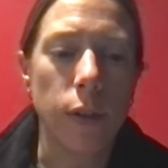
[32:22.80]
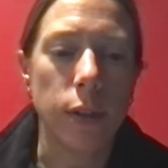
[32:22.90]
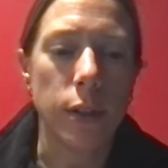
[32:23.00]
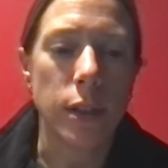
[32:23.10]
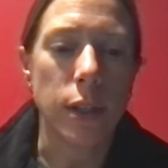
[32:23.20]

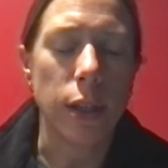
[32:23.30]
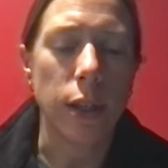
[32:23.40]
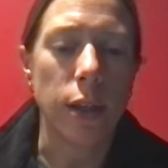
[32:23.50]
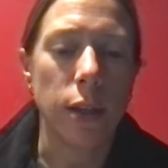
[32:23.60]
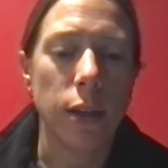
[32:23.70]

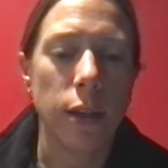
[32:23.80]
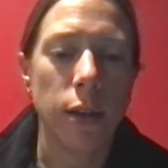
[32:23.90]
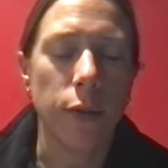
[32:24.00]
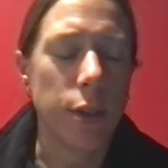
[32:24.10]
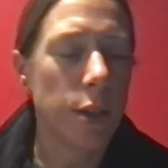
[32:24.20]
see.
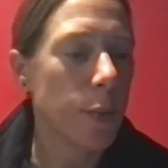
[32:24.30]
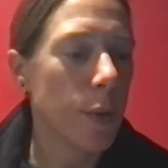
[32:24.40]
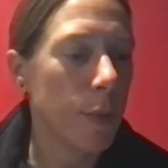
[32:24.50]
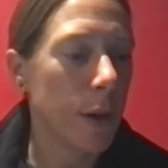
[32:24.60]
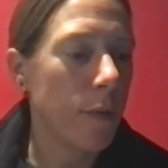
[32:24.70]
Talked
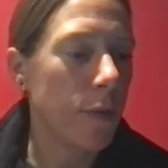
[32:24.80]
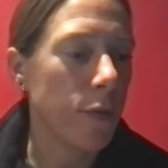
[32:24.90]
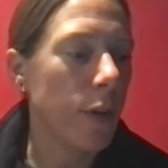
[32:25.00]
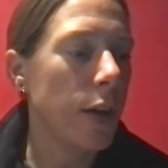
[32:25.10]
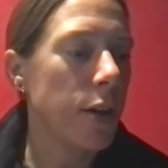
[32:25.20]
about Mindful
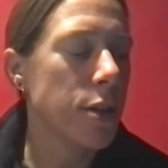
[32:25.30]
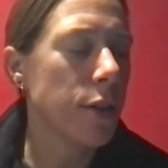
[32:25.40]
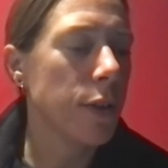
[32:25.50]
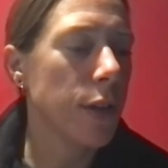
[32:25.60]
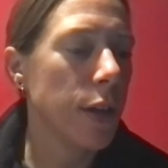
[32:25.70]
Fridays
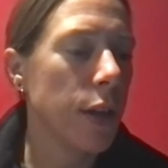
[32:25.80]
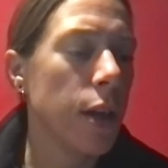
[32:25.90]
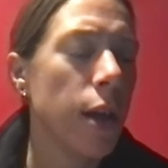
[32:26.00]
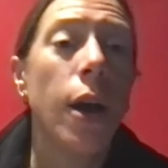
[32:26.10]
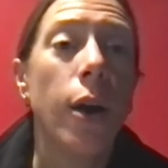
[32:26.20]
already.
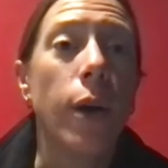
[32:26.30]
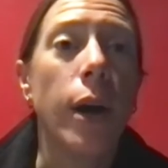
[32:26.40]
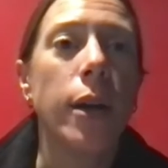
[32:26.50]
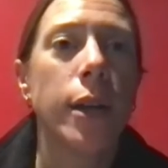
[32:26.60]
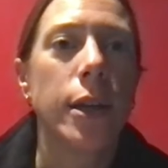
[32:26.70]
Oh,
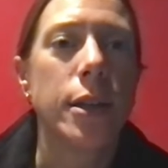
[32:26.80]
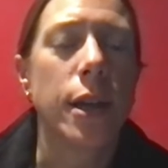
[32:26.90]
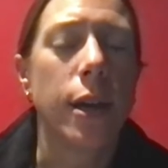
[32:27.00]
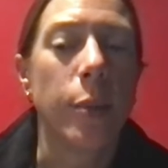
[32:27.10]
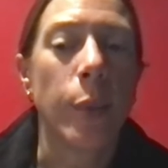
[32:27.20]
holiday
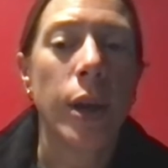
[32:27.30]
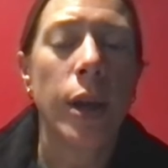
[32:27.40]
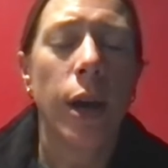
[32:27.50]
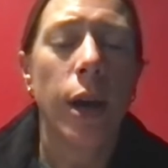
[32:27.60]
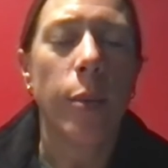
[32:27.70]
time.
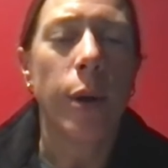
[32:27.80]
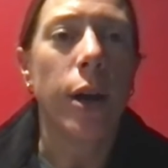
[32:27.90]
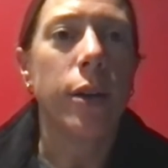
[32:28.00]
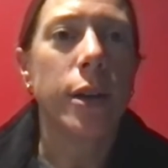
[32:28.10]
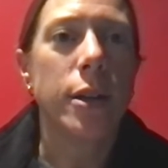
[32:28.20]

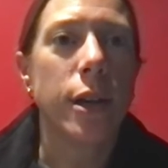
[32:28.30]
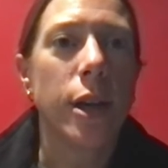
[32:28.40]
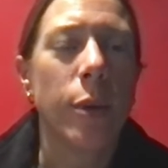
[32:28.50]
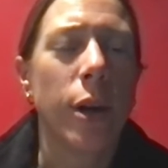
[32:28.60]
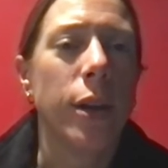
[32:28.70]
Holiday
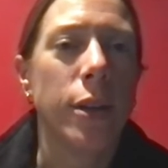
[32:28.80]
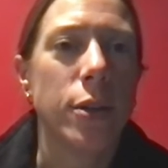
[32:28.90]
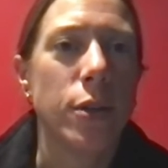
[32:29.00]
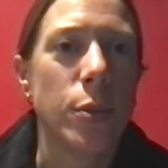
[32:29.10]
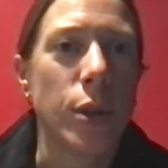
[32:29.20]
time, I like to
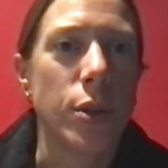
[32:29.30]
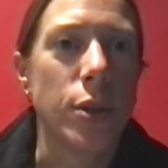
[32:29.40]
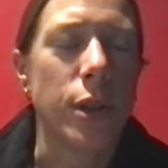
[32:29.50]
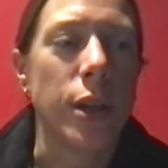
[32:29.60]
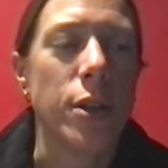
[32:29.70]
do special
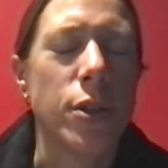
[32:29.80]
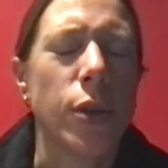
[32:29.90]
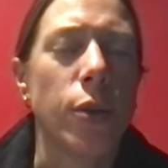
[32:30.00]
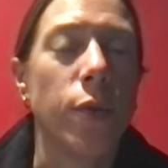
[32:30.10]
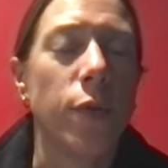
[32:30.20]
things.
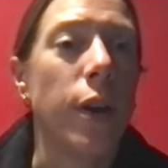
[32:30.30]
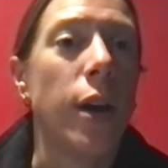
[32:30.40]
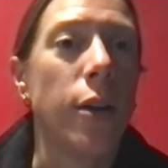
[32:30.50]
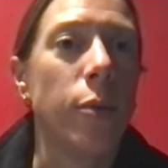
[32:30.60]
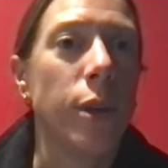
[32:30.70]
So for
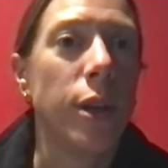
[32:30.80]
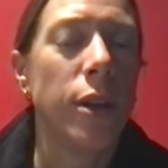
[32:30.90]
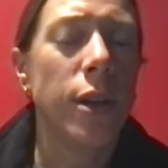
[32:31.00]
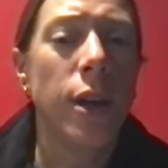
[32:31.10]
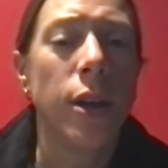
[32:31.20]

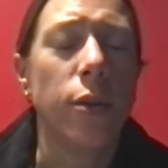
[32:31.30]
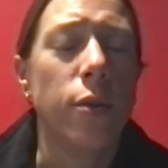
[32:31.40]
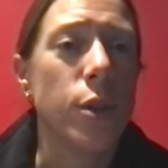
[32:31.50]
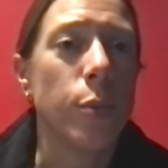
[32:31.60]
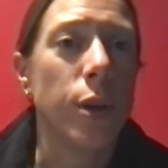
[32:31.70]
Halloween,
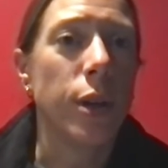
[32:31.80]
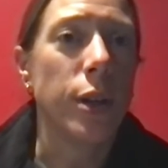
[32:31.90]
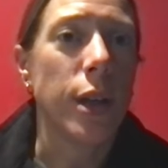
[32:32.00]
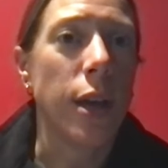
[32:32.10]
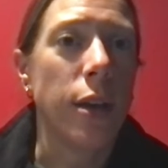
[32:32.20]
usually bring
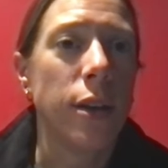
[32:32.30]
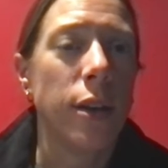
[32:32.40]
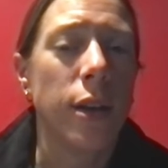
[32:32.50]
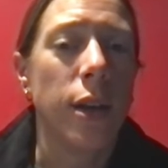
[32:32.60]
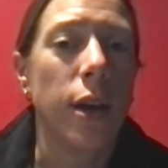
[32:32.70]
in
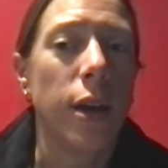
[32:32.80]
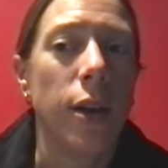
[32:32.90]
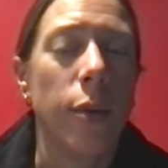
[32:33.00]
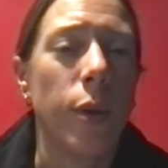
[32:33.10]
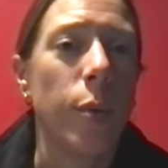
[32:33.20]
candy
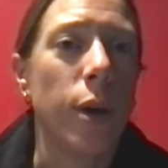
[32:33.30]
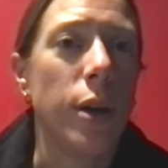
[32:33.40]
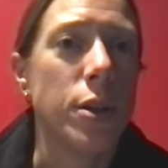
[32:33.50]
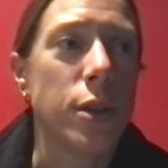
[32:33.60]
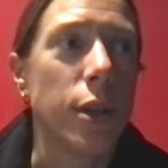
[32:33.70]
and we
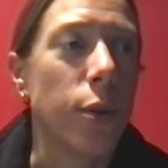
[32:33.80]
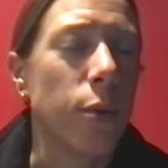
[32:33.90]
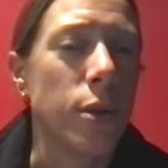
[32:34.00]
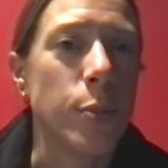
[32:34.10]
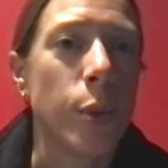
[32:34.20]
watch like
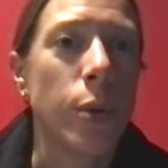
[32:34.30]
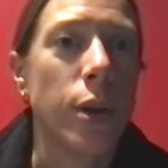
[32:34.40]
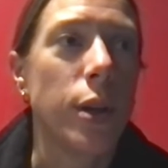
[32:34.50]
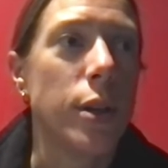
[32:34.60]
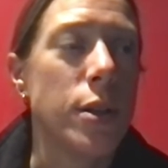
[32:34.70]
Hocus
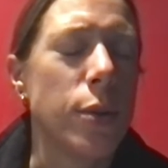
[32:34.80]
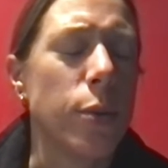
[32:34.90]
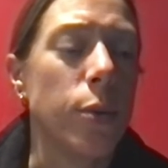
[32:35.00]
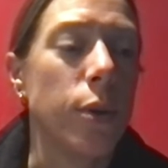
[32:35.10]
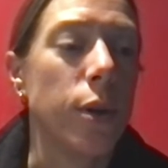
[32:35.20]
Pocus
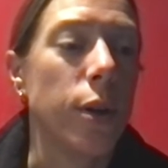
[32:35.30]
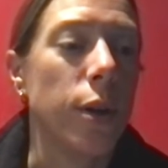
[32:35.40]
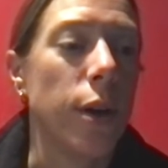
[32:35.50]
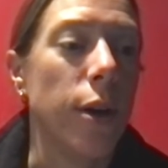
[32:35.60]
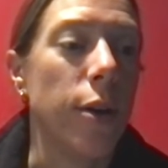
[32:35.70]

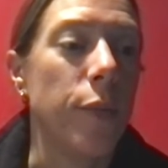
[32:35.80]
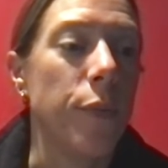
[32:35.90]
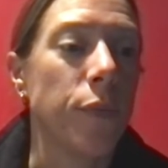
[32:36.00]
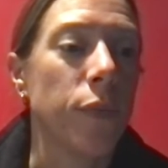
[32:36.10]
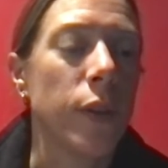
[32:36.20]
or
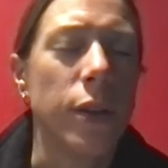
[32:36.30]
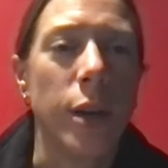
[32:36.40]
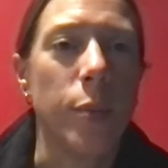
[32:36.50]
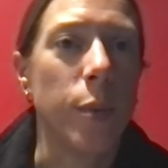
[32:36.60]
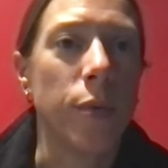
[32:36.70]

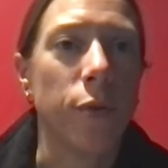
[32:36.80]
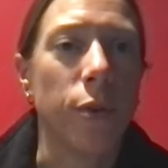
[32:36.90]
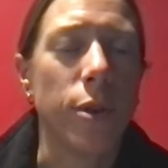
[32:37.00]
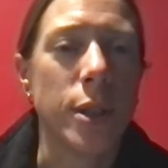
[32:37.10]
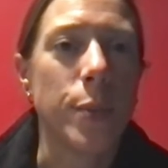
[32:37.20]
Nightmare Before
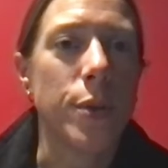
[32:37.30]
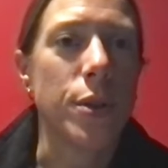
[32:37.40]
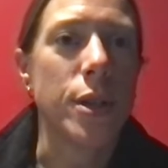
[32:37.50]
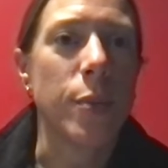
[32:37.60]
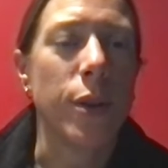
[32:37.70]
Christmas or
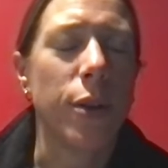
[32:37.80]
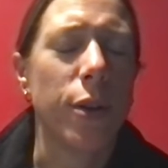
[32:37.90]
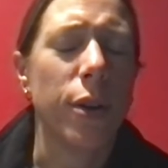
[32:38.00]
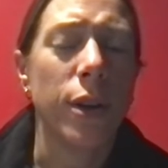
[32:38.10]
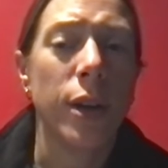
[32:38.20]
some
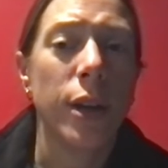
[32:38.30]
other